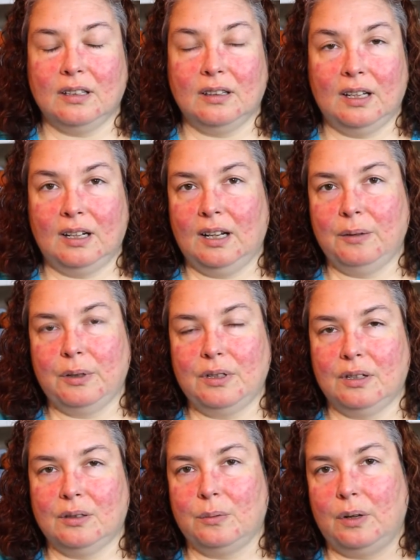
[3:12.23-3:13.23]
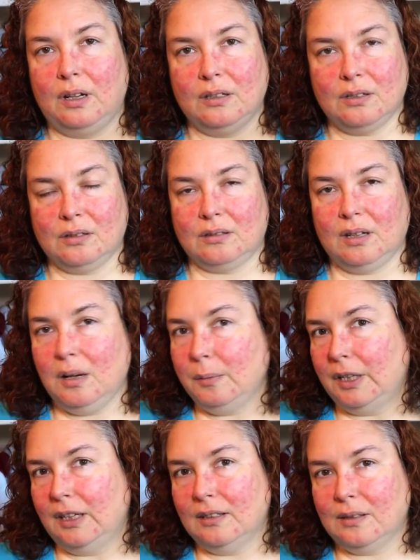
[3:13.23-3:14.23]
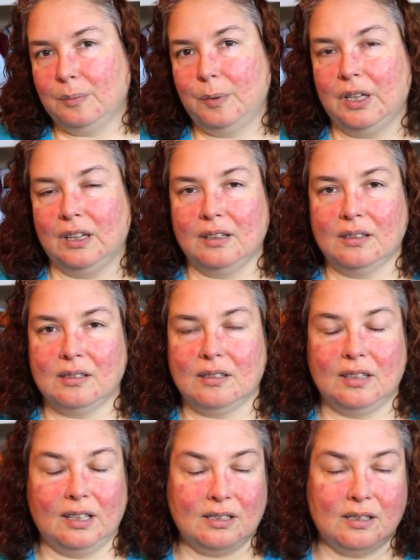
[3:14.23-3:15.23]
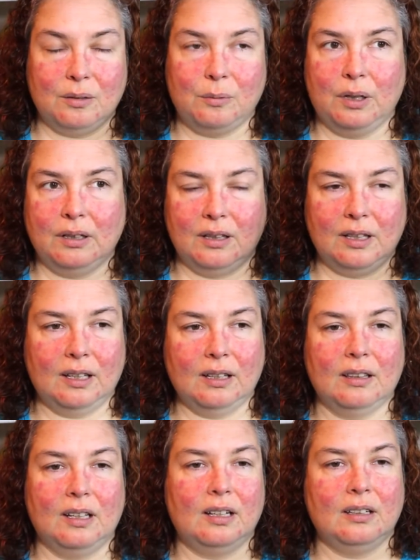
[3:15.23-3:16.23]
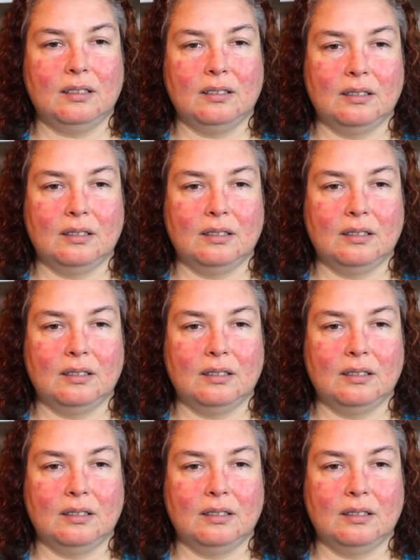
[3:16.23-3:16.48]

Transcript: and then I would just watch comedies, because that's the one thing that,